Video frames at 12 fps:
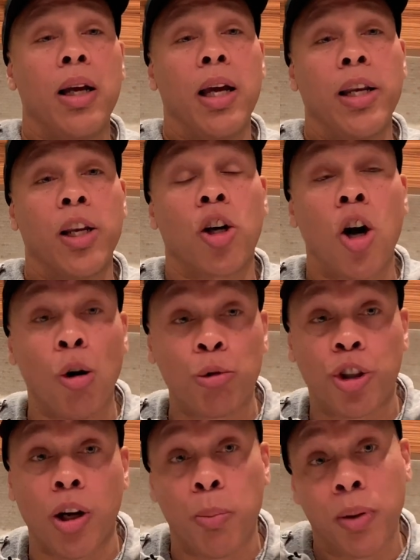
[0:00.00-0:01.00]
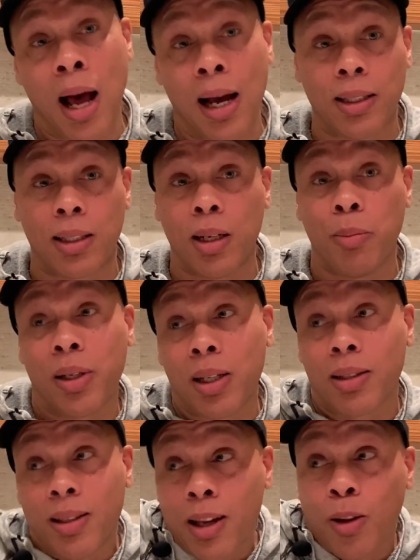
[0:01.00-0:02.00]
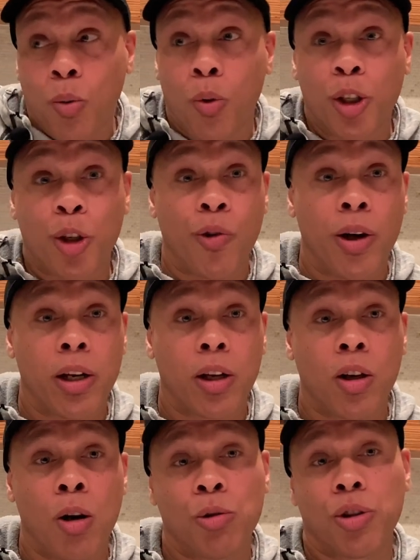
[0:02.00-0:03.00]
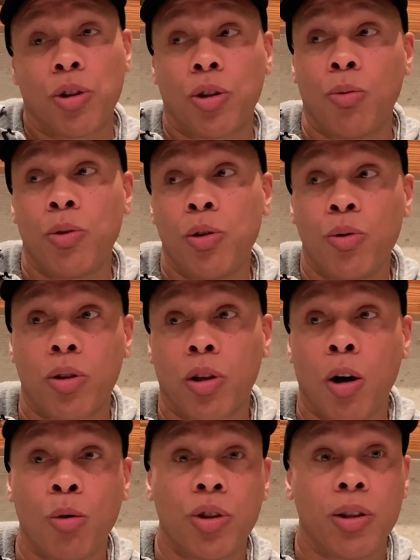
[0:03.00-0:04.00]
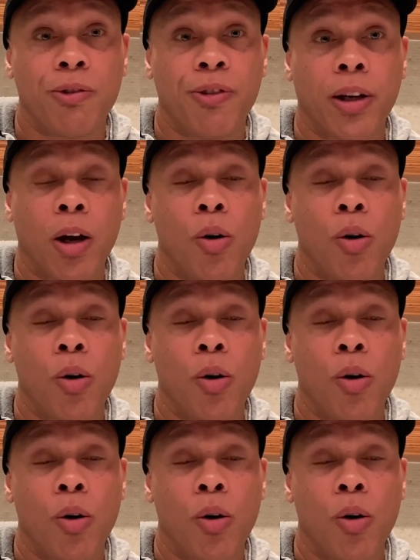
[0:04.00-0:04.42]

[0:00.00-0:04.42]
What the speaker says: And the culture applies to them because they're the ones creating the culture. So we use the culture to figure,